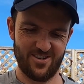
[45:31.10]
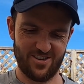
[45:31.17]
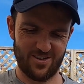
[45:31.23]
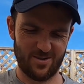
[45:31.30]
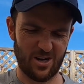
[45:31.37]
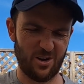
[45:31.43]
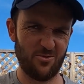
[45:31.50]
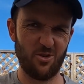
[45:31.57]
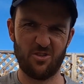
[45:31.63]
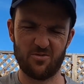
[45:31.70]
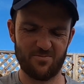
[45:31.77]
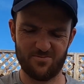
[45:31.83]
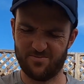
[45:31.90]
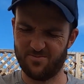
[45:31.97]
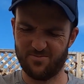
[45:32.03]
I'll do
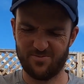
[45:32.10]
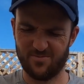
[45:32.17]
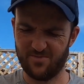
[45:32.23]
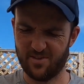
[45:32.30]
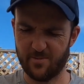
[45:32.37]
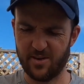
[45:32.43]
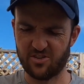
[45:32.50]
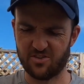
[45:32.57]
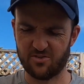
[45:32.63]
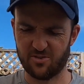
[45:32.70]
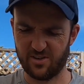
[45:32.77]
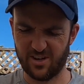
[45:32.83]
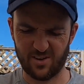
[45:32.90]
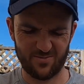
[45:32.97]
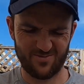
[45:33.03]
some dimensions
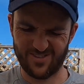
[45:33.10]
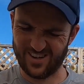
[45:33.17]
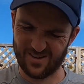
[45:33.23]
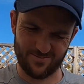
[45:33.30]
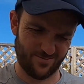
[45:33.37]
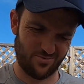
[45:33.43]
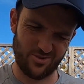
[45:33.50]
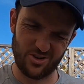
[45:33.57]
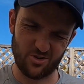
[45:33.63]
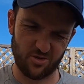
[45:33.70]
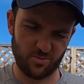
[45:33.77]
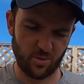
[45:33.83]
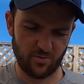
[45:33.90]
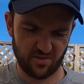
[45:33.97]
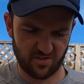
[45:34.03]
on it. I'm pretty sure
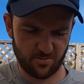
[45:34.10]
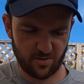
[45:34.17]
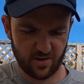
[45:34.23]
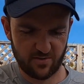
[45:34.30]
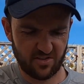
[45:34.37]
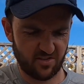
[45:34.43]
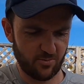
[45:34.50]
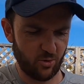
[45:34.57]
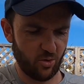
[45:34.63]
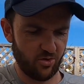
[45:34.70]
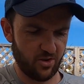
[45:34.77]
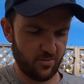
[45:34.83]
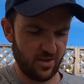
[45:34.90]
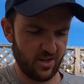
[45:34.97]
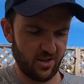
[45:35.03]
it's more of a small
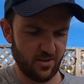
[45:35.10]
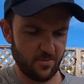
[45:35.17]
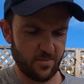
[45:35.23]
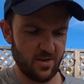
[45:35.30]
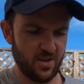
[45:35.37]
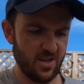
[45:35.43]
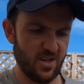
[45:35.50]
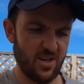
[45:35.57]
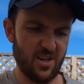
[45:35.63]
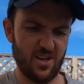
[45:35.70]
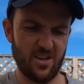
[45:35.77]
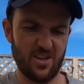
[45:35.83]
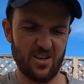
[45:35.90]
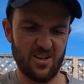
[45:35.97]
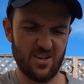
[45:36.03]
than a medium.
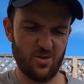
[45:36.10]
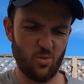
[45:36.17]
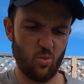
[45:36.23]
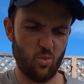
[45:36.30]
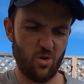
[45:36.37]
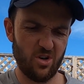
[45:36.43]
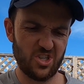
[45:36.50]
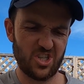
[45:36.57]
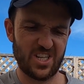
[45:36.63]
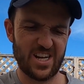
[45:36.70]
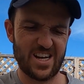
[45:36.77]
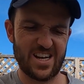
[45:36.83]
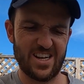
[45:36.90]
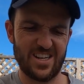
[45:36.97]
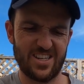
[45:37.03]
Wash
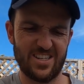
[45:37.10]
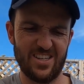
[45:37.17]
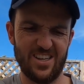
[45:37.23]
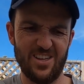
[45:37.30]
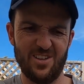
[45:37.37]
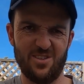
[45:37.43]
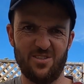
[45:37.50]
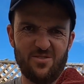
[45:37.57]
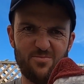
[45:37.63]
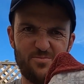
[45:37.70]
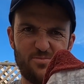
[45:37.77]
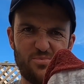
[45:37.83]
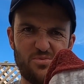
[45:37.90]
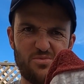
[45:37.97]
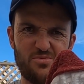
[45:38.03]
tag is
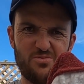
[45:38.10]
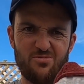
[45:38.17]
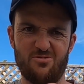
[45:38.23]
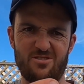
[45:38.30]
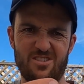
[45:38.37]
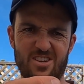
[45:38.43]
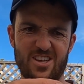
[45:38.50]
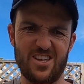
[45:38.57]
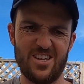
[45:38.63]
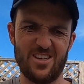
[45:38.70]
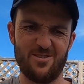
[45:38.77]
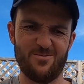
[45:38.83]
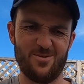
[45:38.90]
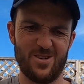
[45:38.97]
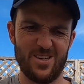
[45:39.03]

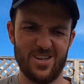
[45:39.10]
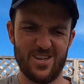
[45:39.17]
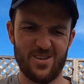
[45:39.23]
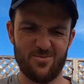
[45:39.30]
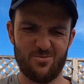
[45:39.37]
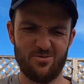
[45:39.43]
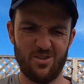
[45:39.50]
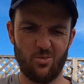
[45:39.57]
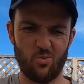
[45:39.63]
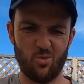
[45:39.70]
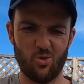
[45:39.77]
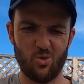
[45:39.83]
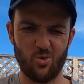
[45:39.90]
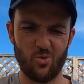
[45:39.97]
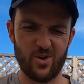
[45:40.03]
pretty
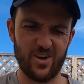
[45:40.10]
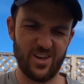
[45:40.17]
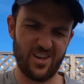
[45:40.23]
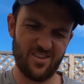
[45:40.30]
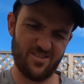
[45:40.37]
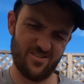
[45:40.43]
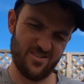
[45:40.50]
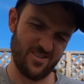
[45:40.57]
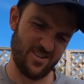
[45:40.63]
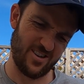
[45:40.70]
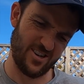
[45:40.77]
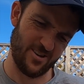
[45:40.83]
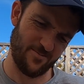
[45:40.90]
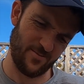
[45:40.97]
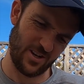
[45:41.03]
worn away.
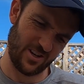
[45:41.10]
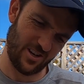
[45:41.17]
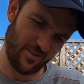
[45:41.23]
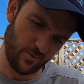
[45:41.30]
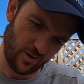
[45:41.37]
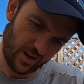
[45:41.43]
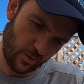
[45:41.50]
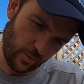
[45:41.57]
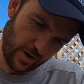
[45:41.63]
I can't even work out